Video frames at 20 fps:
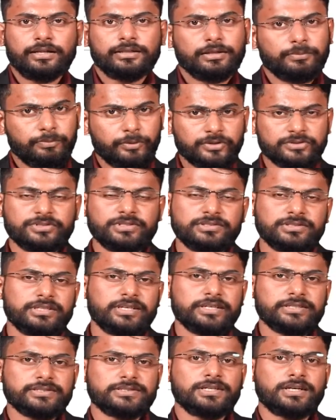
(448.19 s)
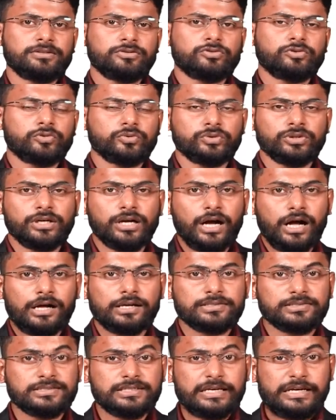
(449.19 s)
The processing is done through the
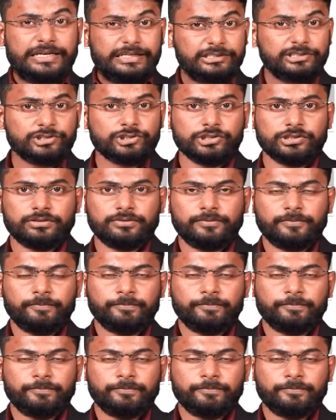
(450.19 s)
car's engine.